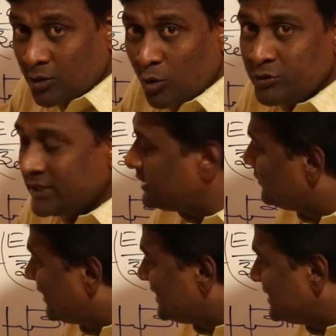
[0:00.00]

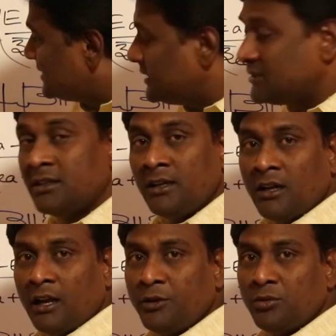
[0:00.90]
1000, when this is,
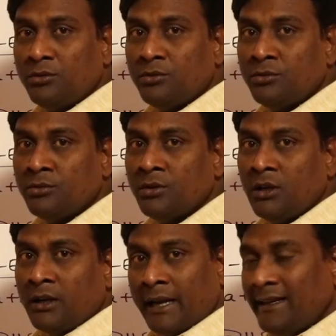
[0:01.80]
like, you know,
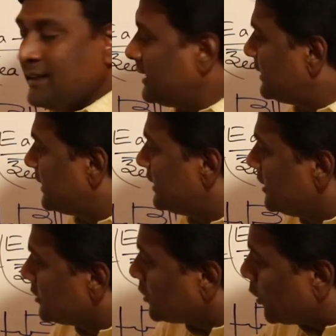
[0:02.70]
900,
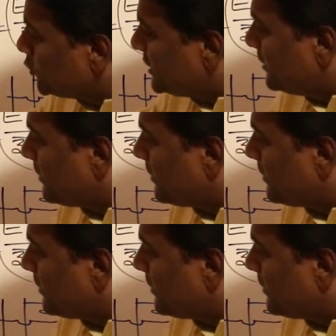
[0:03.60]
1000